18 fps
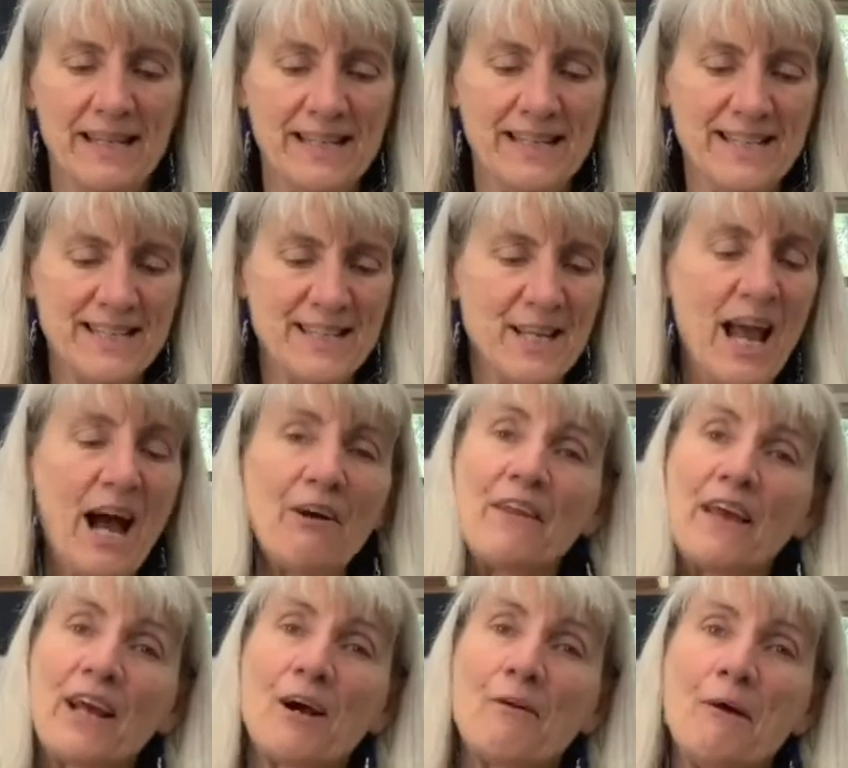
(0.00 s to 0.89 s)
see how
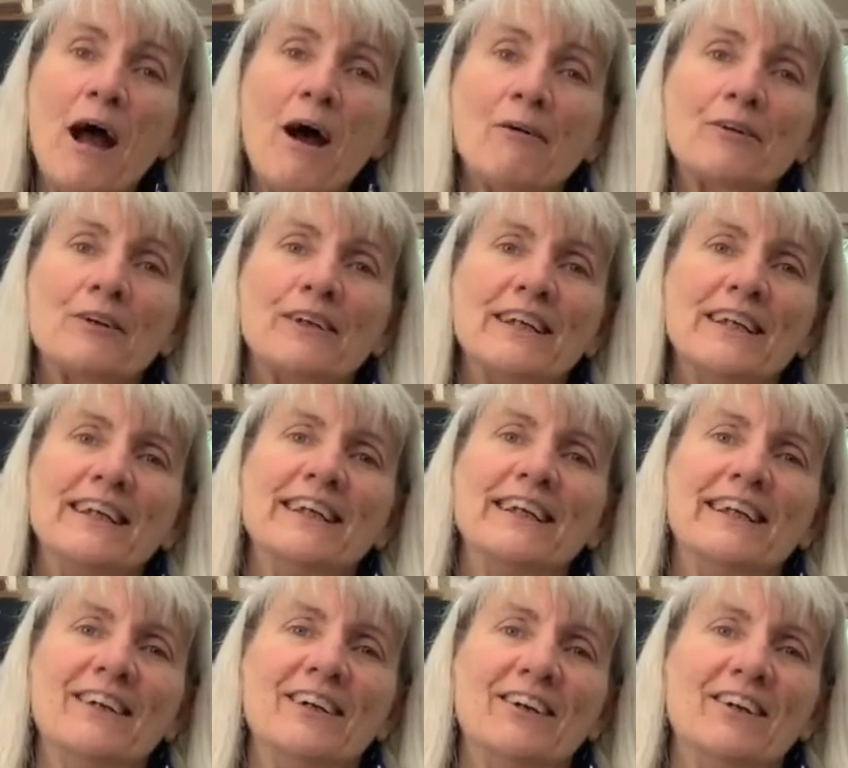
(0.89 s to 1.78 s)
they come out.
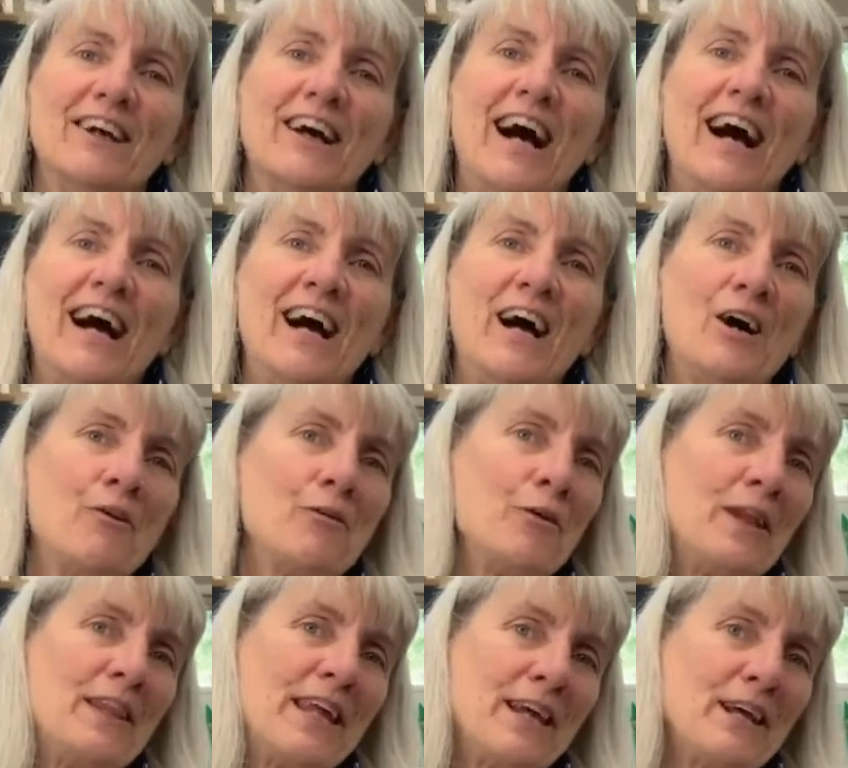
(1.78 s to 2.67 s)

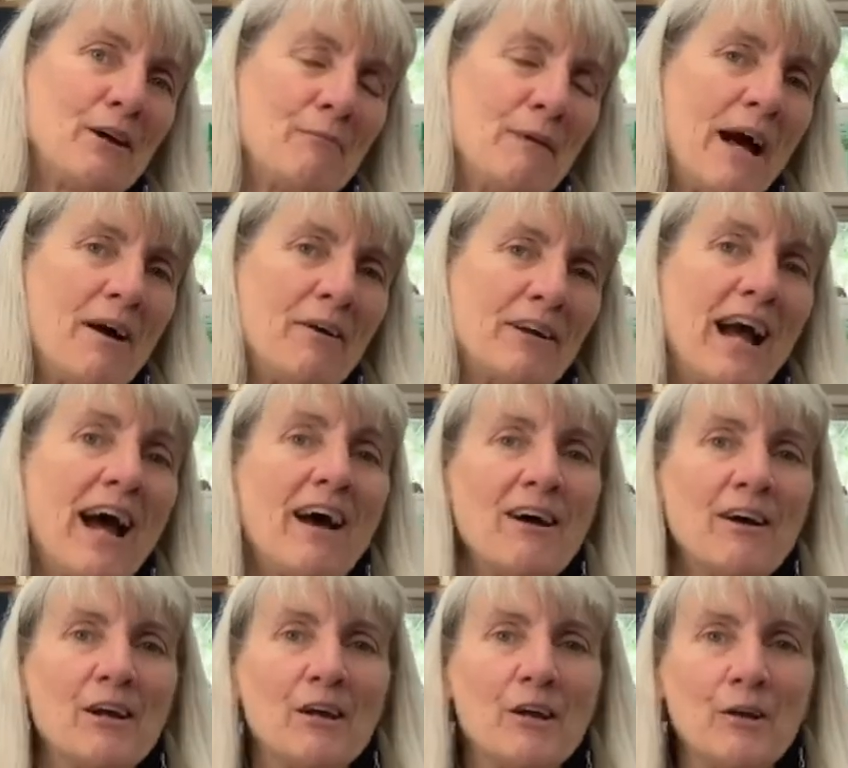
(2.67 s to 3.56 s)
When they come out,
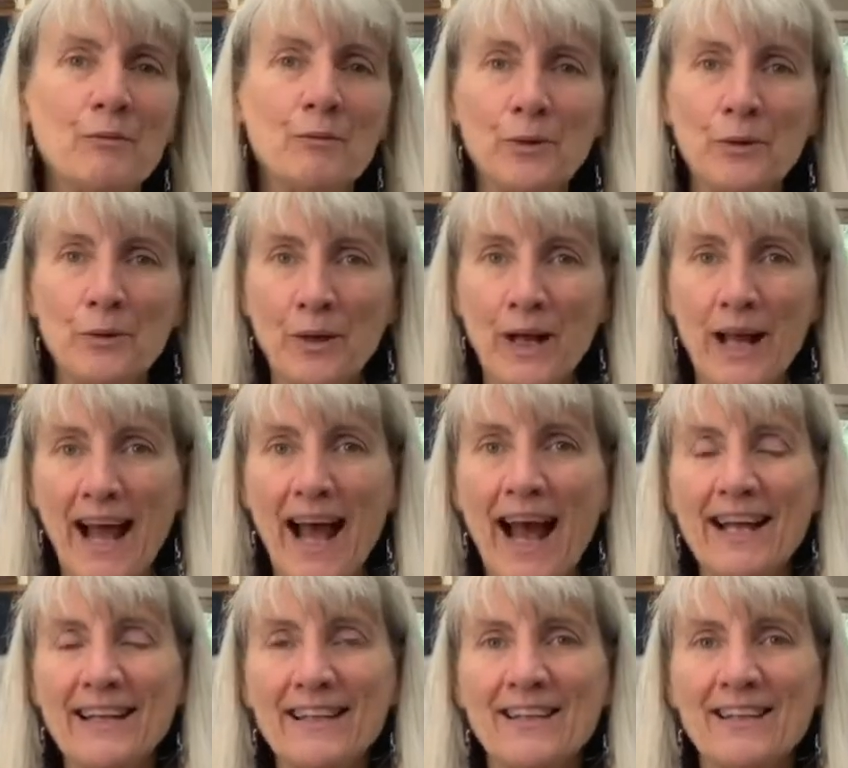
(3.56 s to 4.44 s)
I will
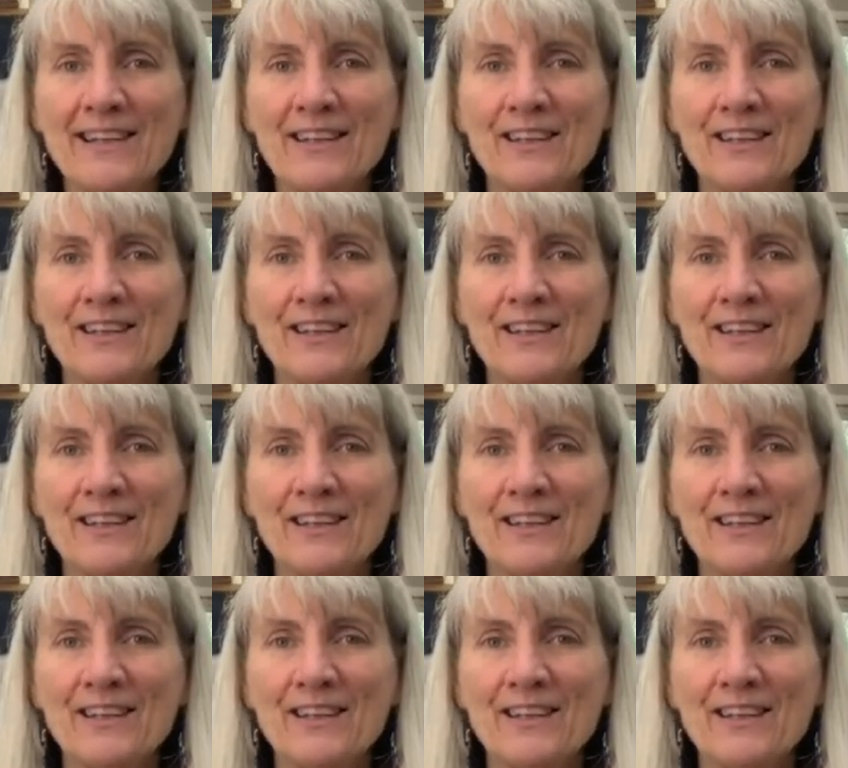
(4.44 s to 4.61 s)
add